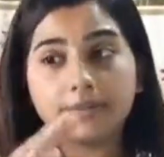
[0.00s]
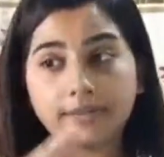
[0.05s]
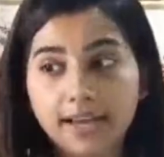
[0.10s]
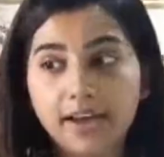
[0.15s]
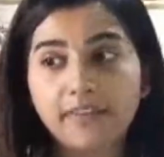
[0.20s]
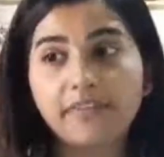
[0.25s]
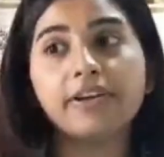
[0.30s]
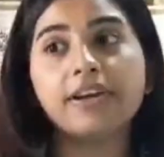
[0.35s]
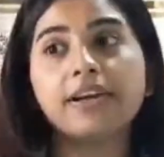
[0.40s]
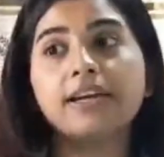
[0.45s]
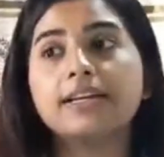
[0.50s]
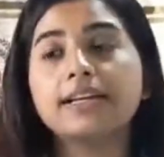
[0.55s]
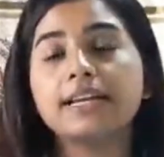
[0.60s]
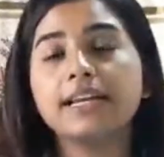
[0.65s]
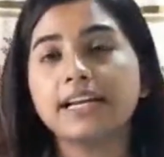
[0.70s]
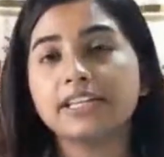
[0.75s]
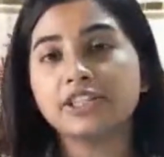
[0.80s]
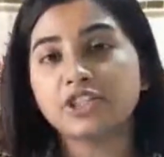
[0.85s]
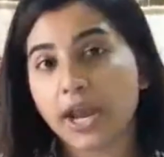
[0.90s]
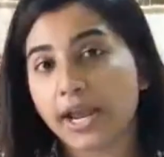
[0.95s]

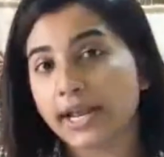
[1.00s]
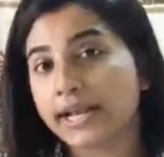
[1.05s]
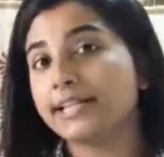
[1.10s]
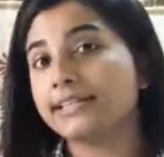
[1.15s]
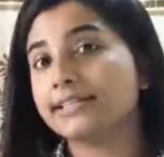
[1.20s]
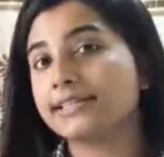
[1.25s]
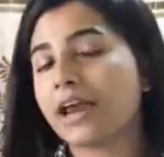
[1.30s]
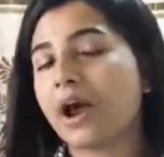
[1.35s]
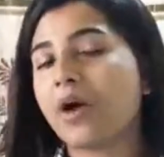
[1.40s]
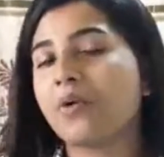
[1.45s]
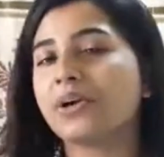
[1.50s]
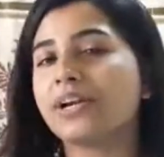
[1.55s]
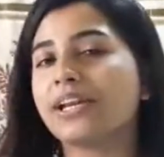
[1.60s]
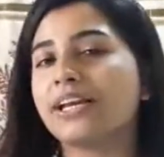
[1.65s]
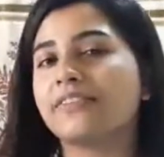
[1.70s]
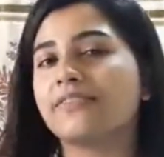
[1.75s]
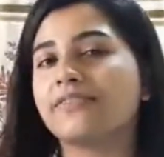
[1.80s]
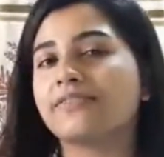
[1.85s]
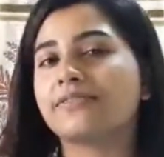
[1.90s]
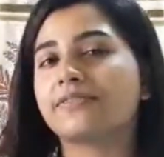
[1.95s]
Definitely check-ins
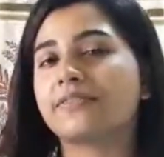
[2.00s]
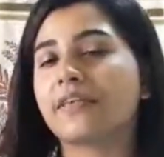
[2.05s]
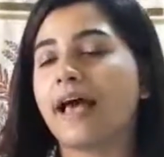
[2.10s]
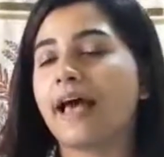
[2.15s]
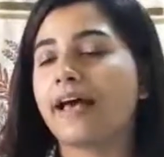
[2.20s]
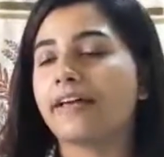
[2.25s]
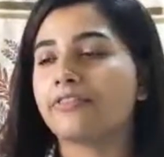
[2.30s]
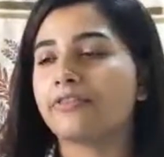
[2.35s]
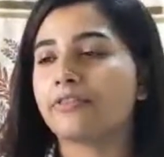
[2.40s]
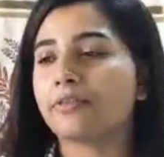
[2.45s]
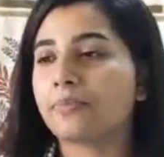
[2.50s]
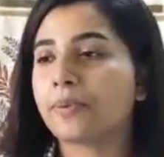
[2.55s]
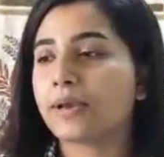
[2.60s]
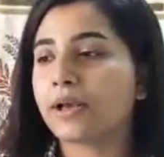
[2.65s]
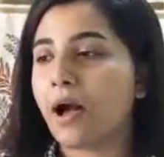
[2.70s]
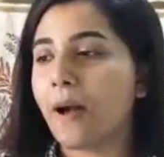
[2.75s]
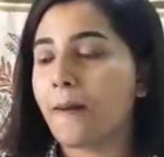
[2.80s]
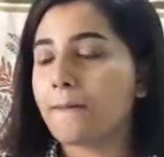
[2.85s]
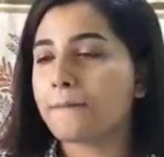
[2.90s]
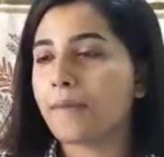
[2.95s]
nowadays has
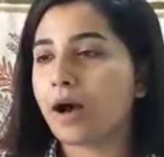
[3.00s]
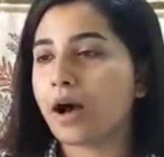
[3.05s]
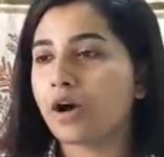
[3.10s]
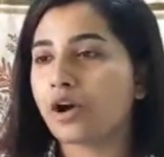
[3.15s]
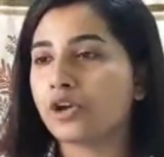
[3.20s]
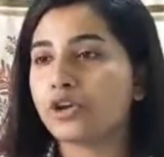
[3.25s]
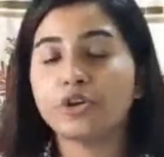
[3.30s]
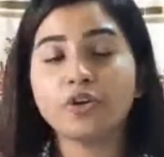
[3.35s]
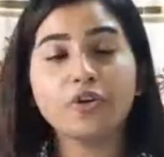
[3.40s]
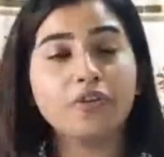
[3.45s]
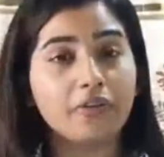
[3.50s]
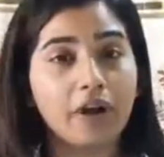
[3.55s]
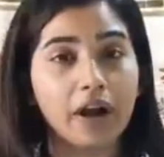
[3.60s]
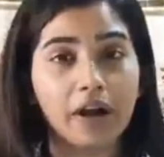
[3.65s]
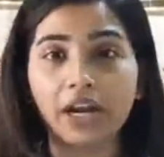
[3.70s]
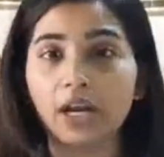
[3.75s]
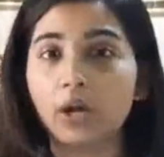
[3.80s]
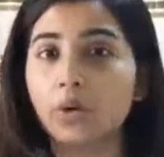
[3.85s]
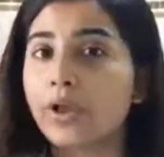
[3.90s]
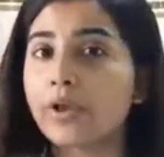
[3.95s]
become, you know,
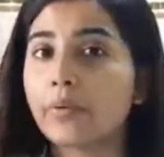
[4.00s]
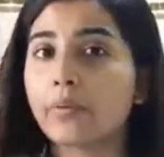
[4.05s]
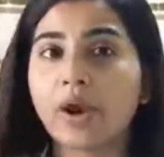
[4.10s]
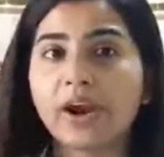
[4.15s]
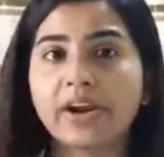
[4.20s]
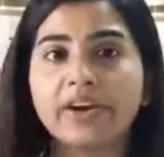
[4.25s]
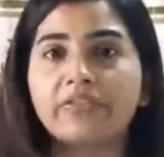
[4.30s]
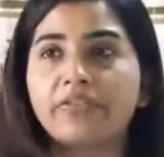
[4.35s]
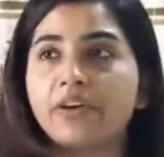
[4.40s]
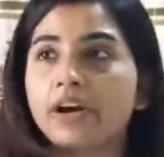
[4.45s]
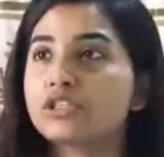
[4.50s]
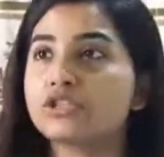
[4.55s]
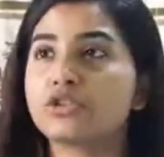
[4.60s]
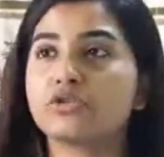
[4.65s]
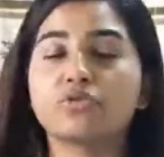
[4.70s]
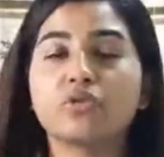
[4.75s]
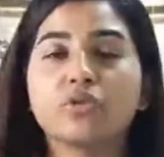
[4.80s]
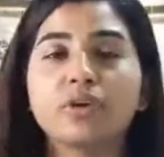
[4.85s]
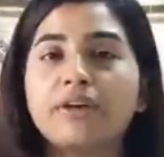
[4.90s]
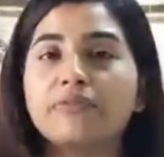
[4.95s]
very quick, very fast. You
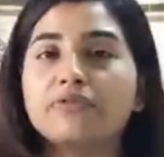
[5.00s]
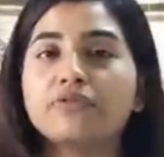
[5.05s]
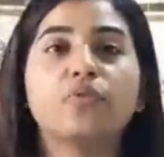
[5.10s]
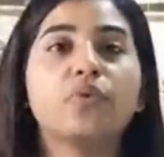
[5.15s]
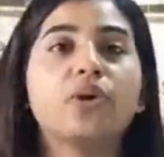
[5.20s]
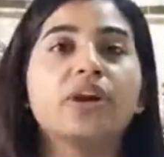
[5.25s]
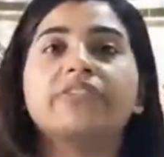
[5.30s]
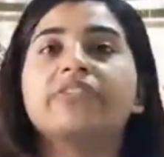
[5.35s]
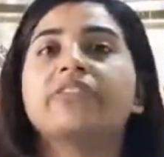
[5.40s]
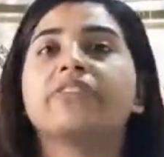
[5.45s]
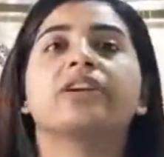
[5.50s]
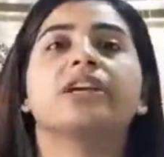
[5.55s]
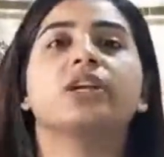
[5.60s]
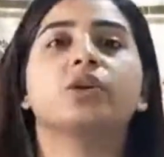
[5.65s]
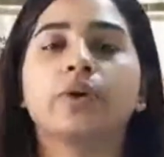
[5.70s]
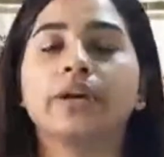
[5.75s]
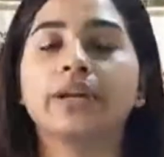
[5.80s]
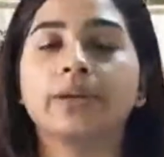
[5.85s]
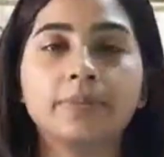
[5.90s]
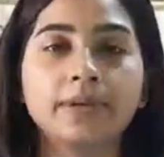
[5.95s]
don't have to wait 15-20
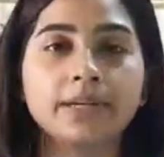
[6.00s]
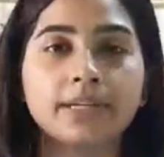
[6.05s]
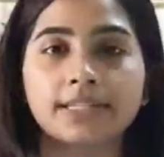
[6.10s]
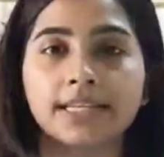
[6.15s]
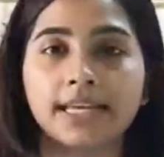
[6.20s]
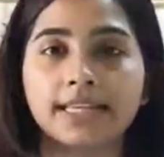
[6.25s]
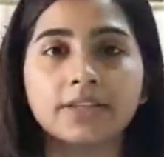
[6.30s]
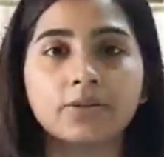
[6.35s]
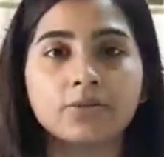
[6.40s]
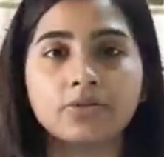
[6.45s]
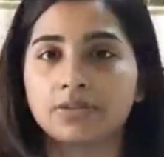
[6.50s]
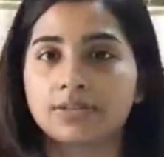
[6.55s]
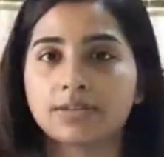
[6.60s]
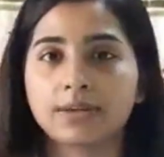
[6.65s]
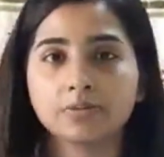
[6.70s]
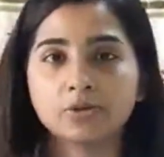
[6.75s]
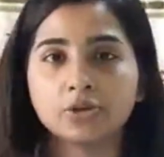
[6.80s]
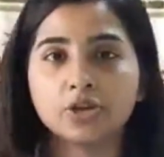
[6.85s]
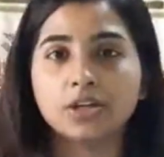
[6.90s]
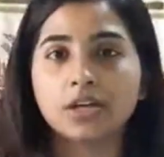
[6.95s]
minutes at the
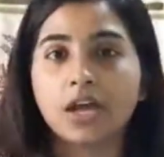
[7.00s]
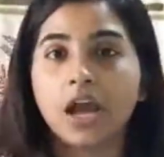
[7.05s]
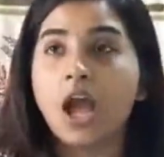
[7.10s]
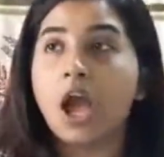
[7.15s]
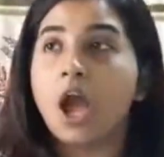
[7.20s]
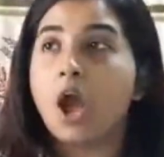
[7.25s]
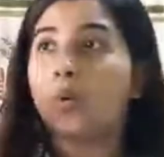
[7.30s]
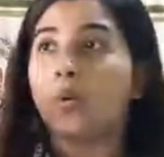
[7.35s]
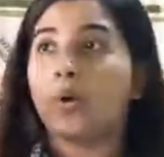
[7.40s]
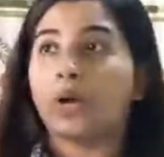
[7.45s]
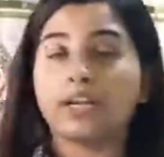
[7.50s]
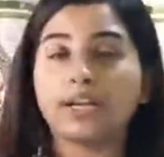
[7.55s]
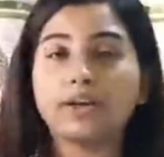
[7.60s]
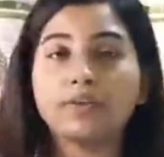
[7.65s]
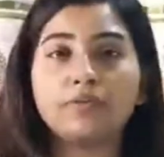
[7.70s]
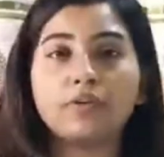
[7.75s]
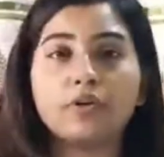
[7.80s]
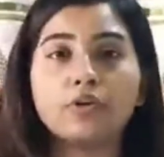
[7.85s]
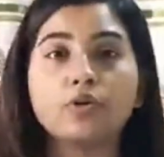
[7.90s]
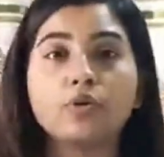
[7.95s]
reception waiting
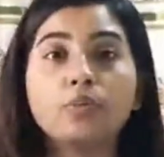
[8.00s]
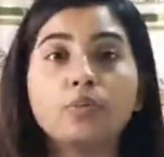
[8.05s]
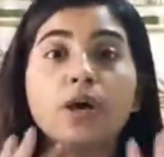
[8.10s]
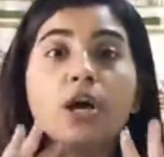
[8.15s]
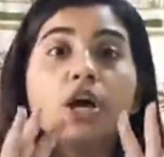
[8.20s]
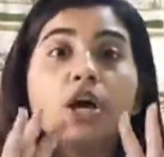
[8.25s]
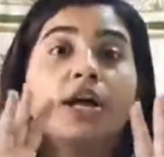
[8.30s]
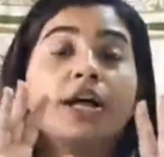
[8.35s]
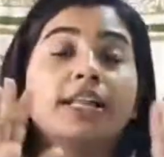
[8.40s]
for room.